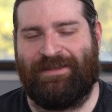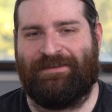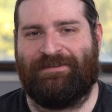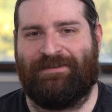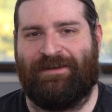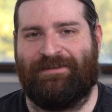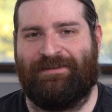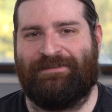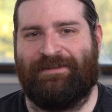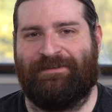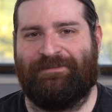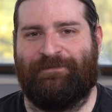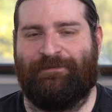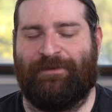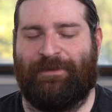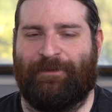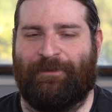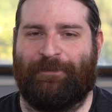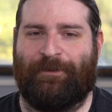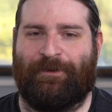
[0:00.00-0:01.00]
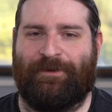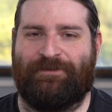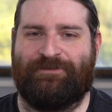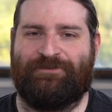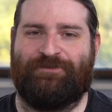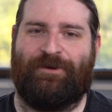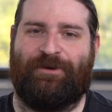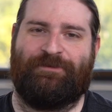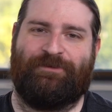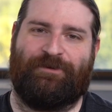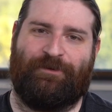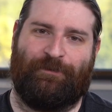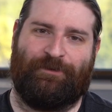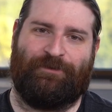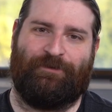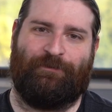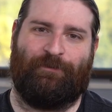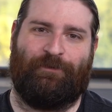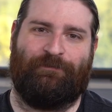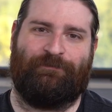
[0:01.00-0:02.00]
a content developer and instructor
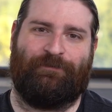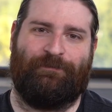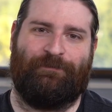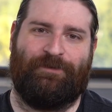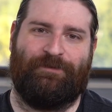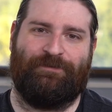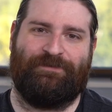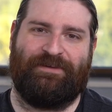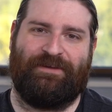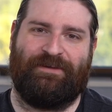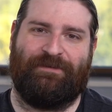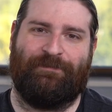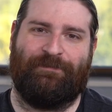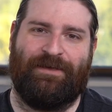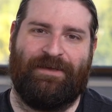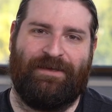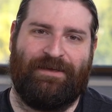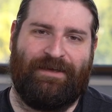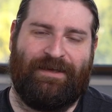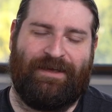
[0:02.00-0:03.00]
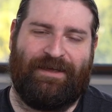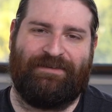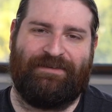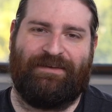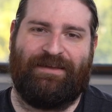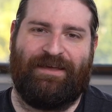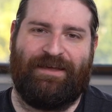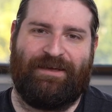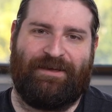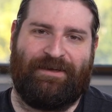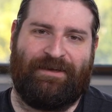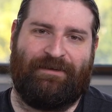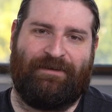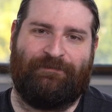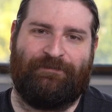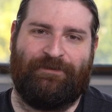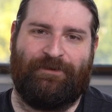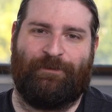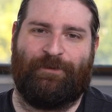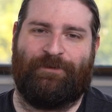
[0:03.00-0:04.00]
with the Wolfram U team, and today I
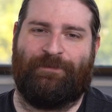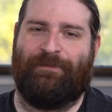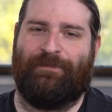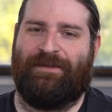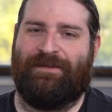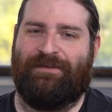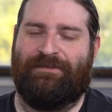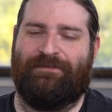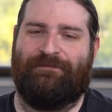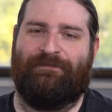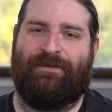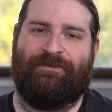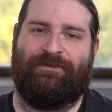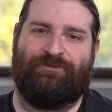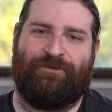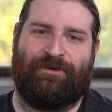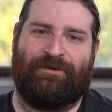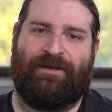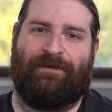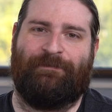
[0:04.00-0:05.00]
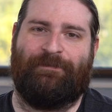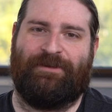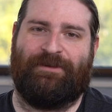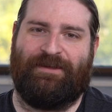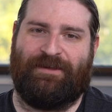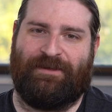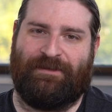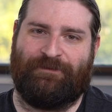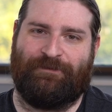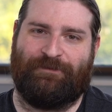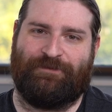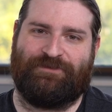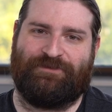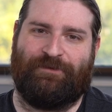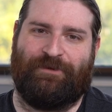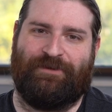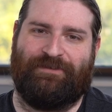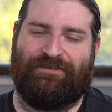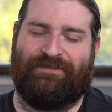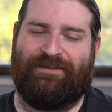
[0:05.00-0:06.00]
have here with me Devendra Kapadia, who's
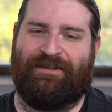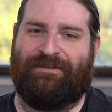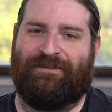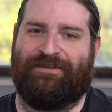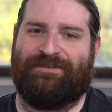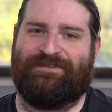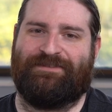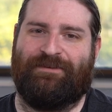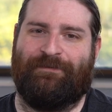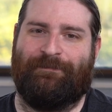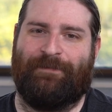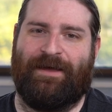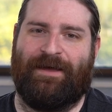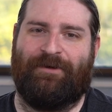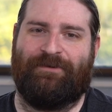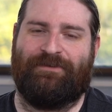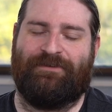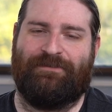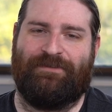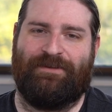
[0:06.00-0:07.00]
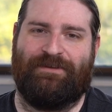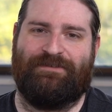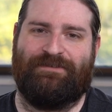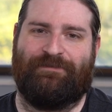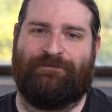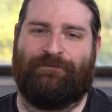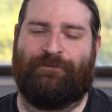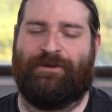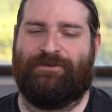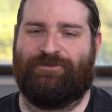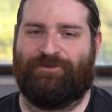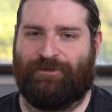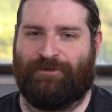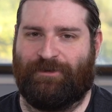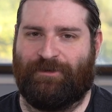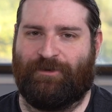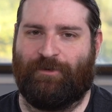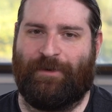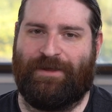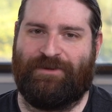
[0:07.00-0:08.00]
going to tell us about the
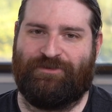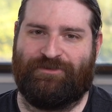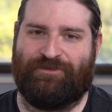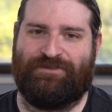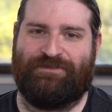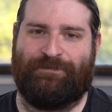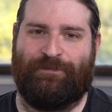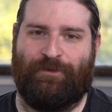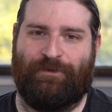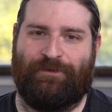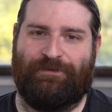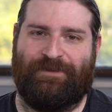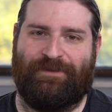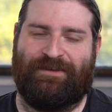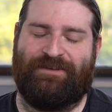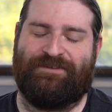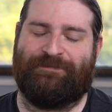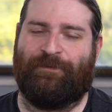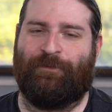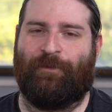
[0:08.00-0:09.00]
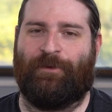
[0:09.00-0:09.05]
differential equations MOOC that he's been